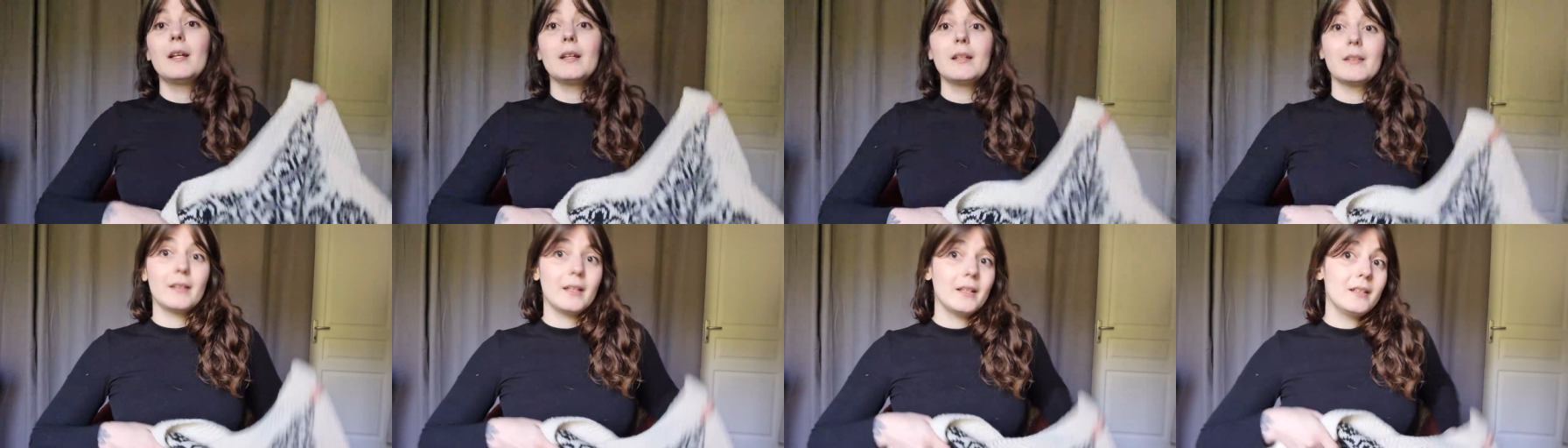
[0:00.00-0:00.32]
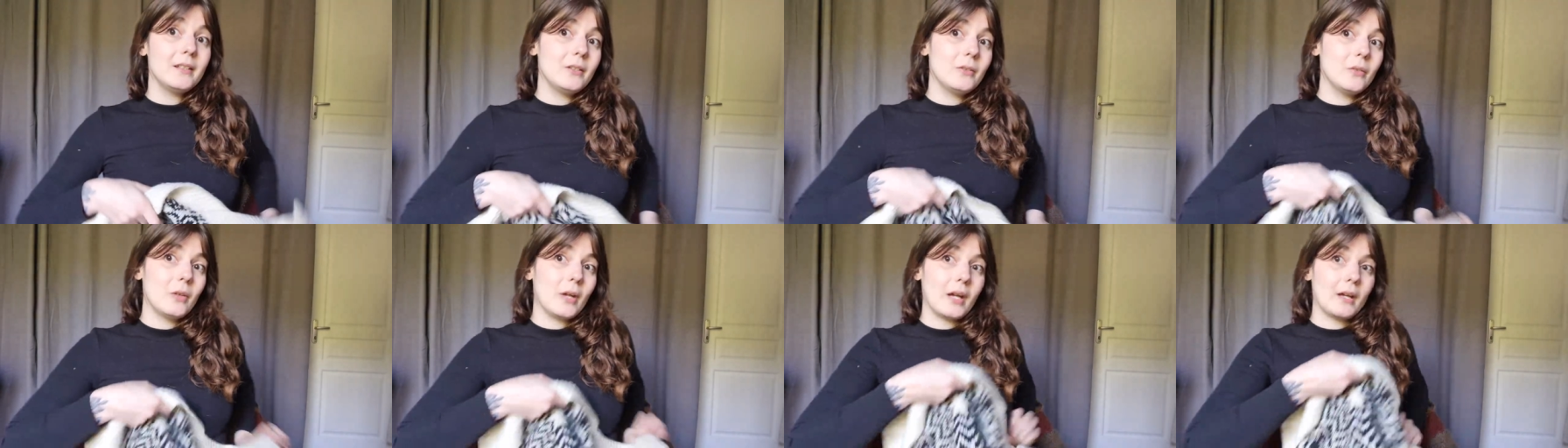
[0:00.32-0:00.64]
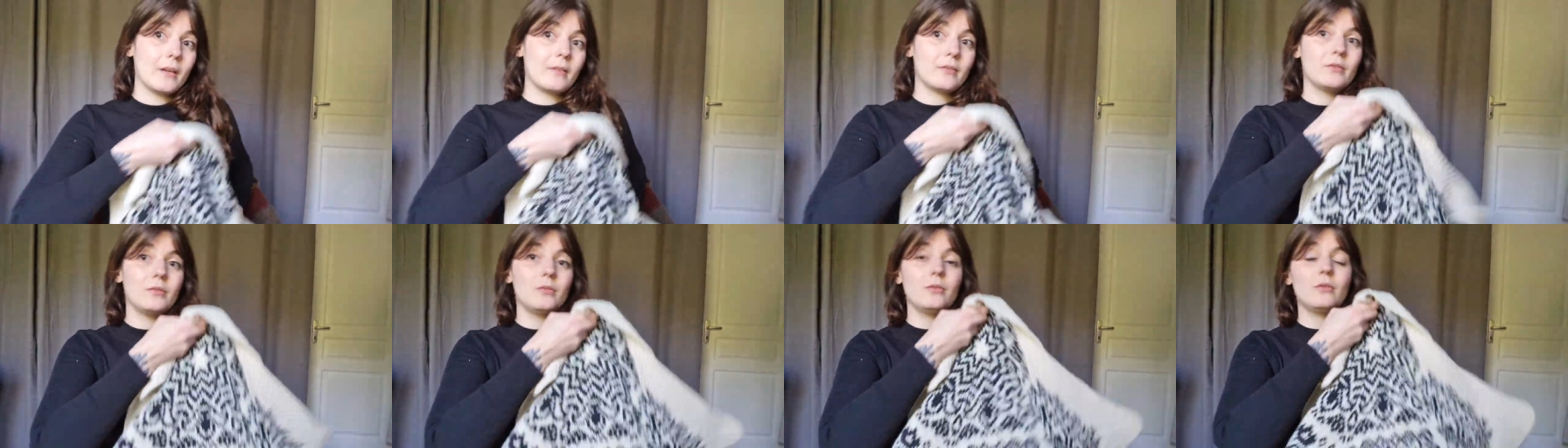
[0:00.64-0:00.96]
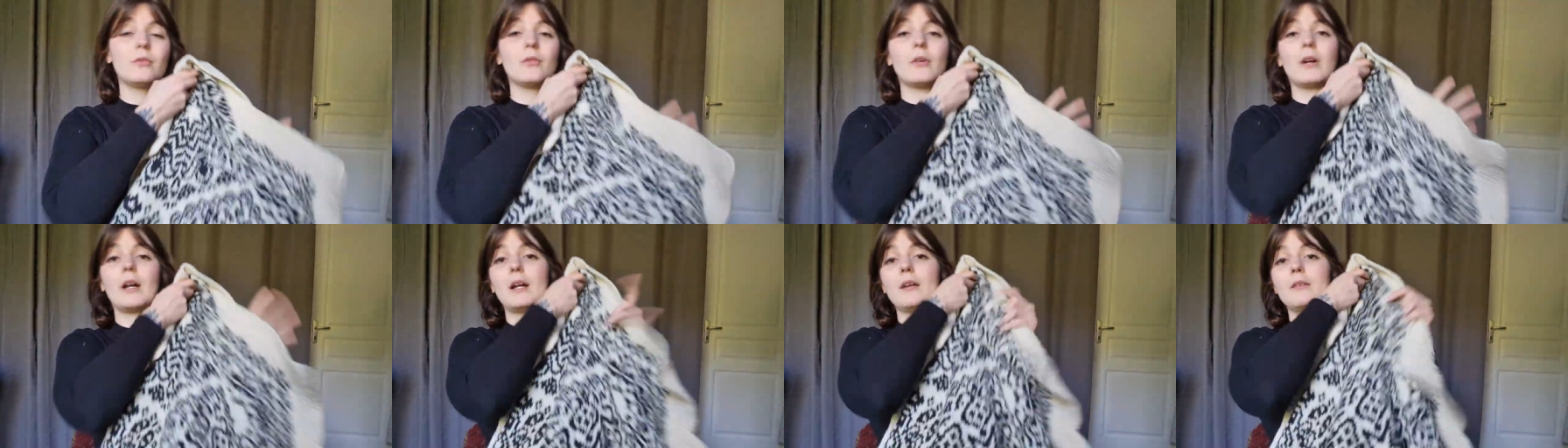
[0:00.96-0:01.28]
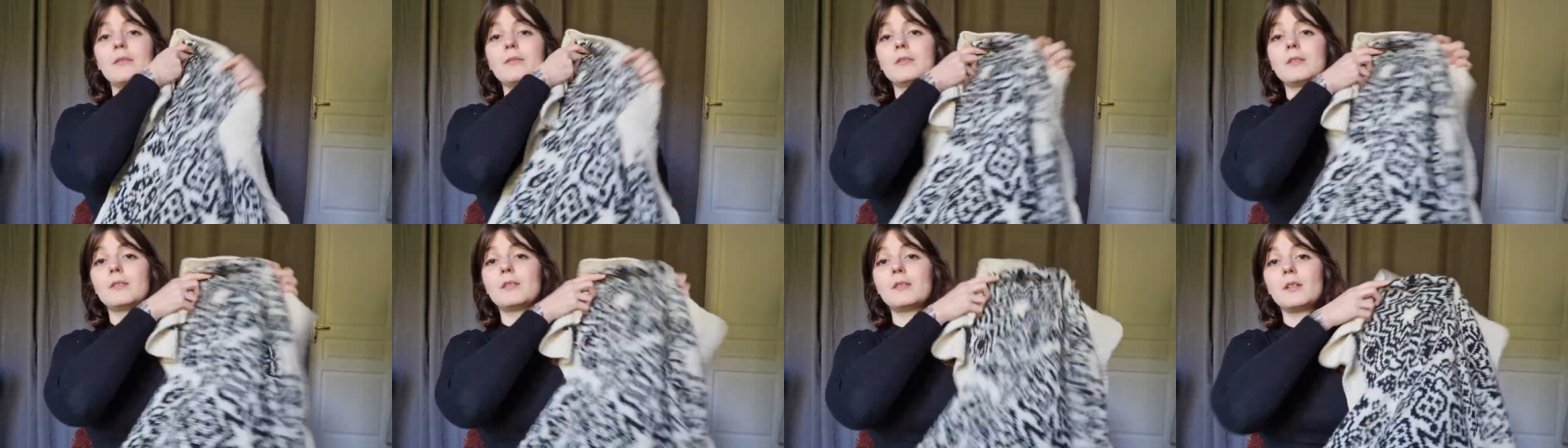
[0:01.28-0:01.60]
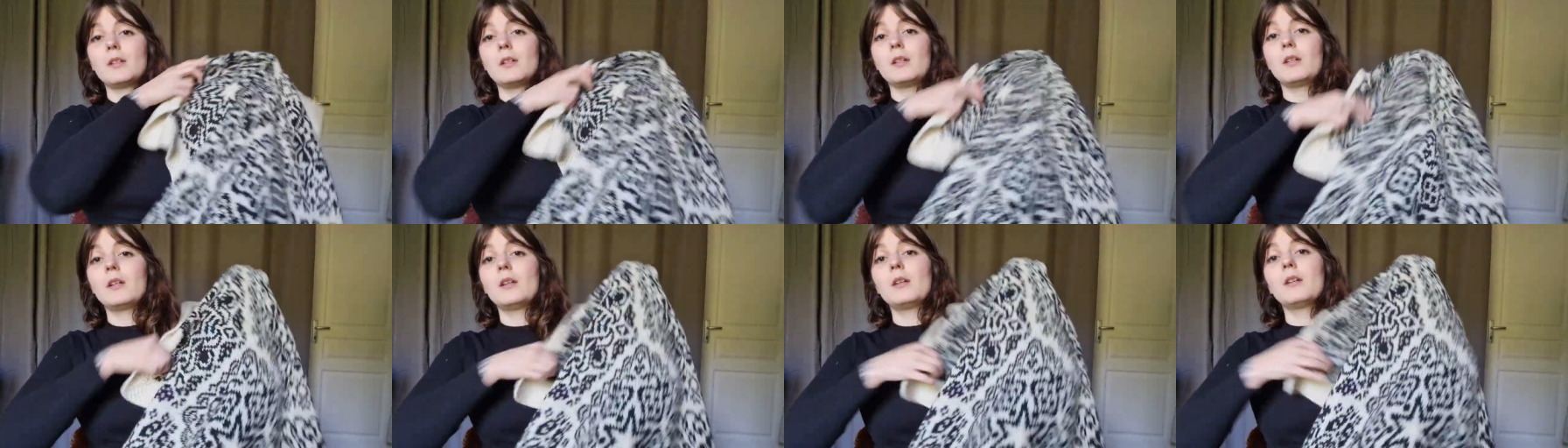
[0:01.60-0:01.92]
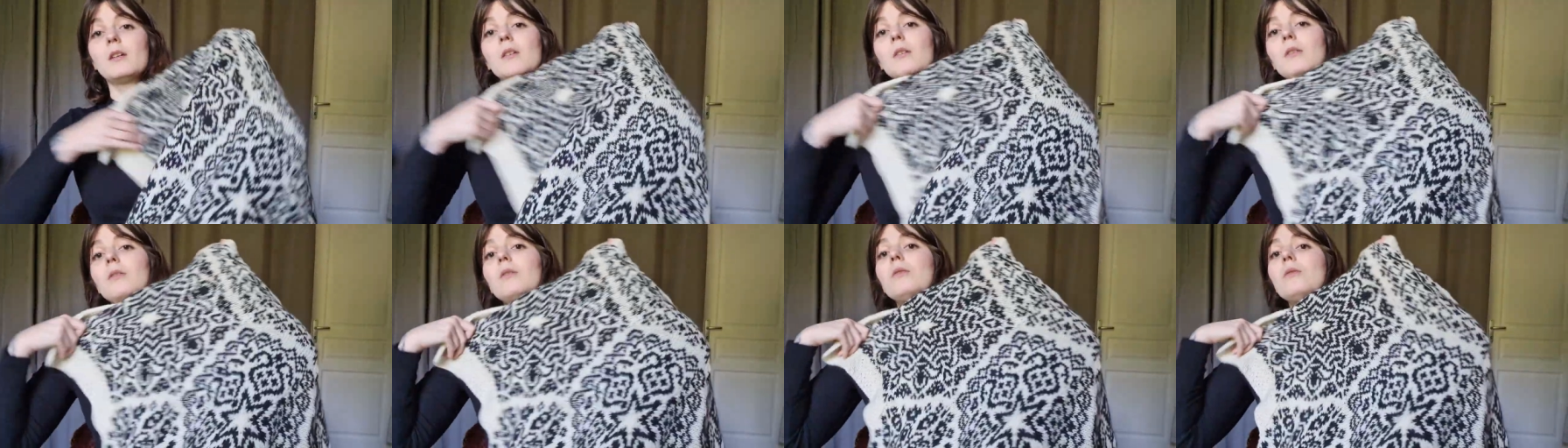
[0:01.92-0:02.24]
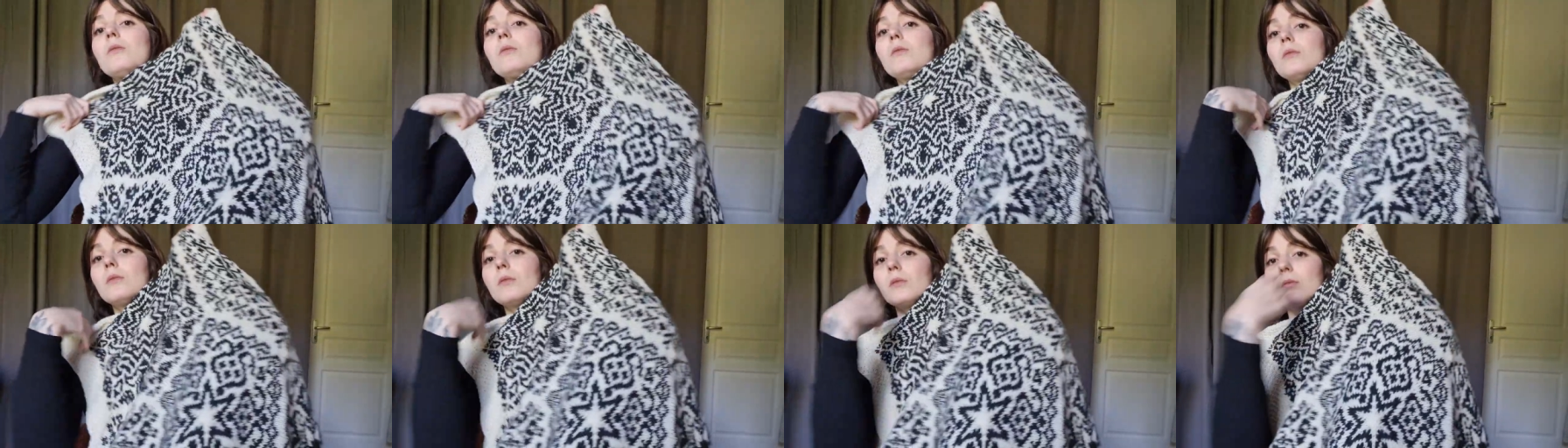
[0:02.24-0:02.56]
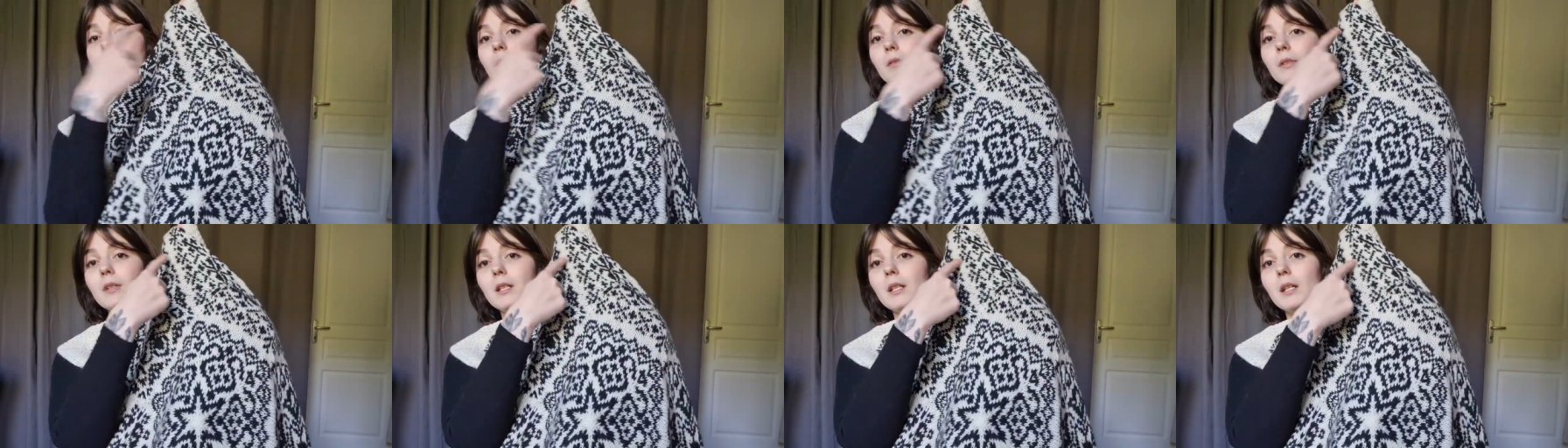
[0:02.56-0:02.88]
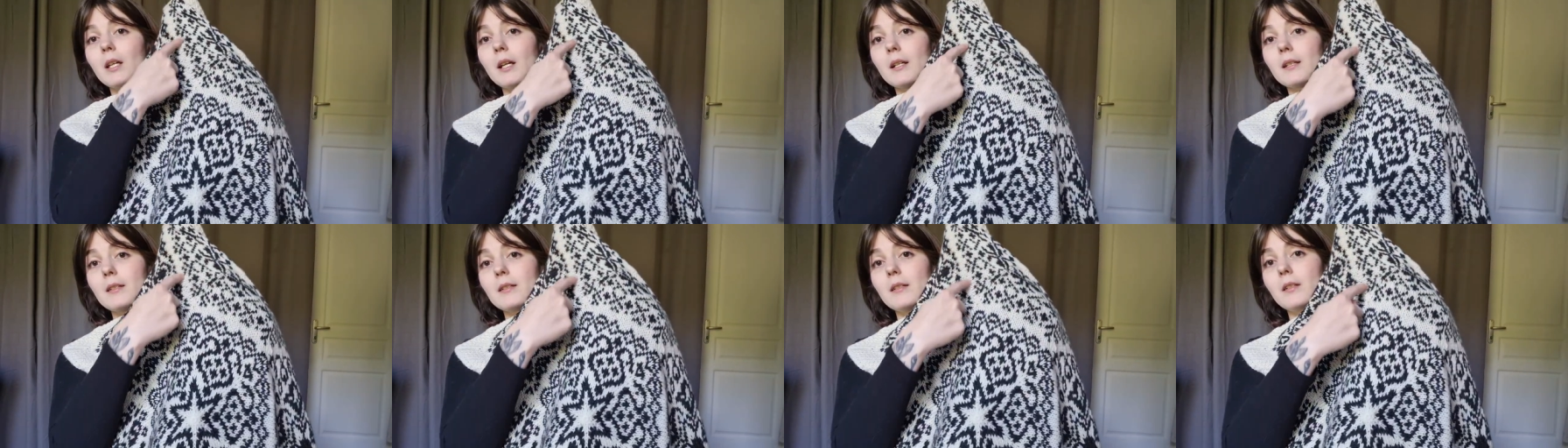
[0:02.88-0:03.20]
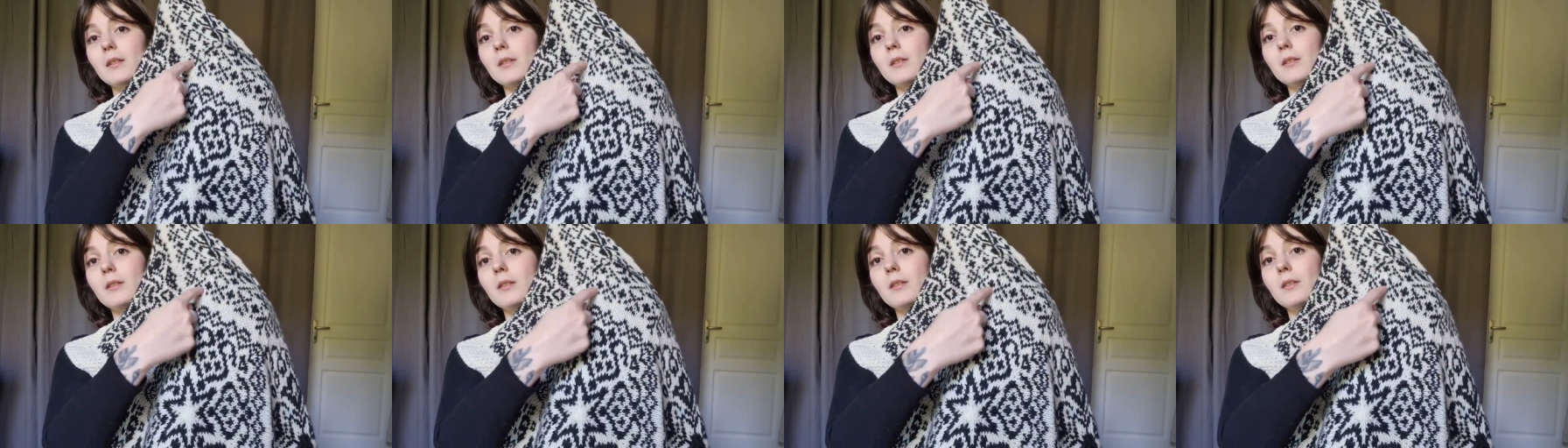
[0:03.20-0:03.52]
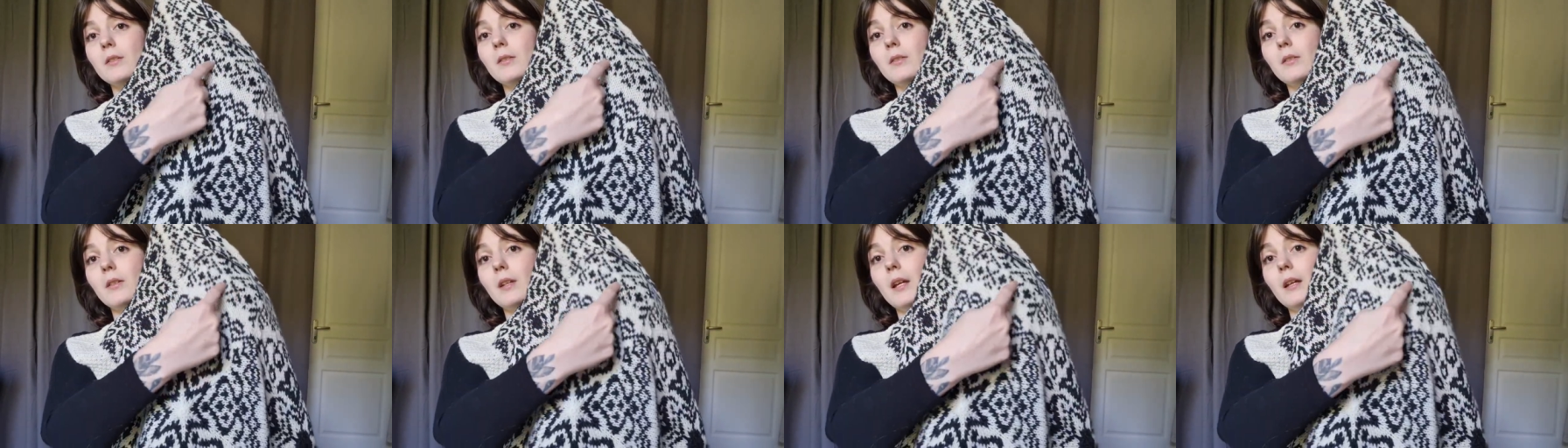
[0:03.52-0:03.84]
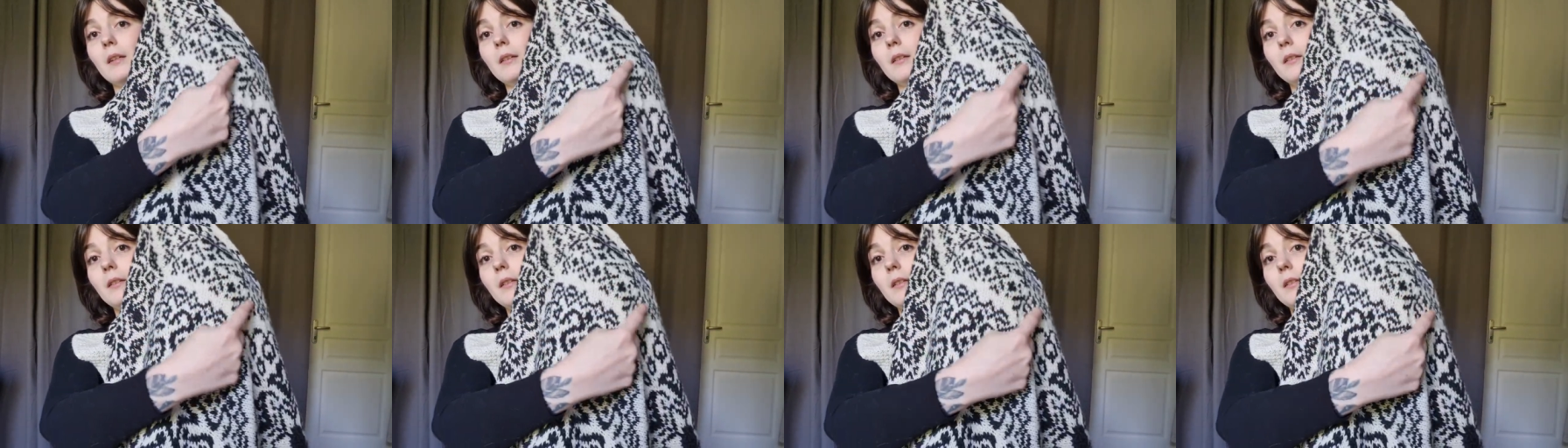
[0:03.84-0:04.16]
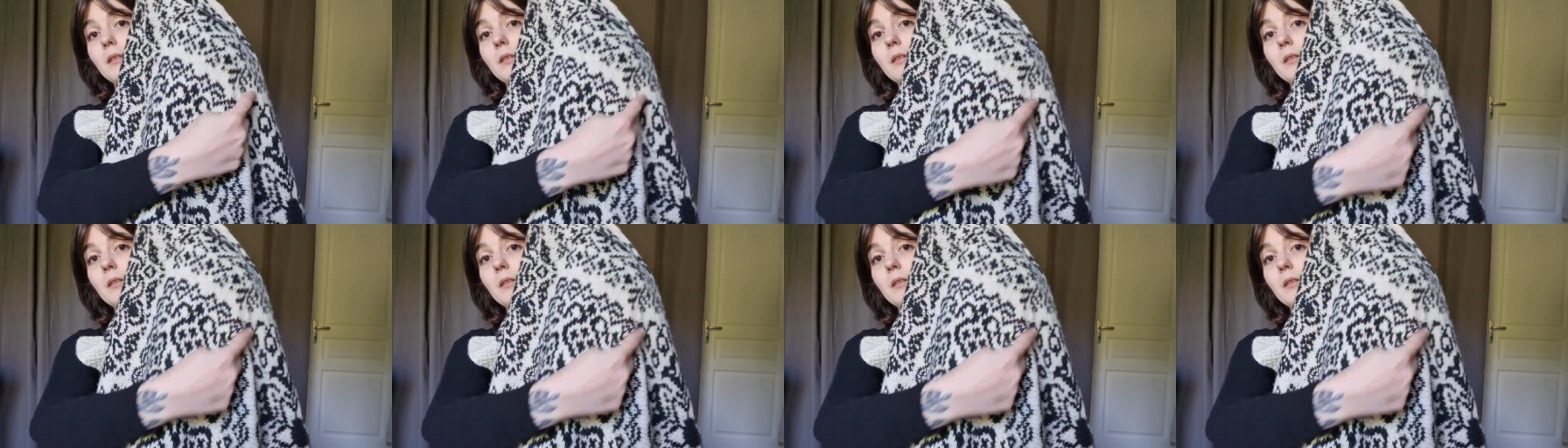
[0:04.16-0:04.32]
then you have to graft all the hexagons together.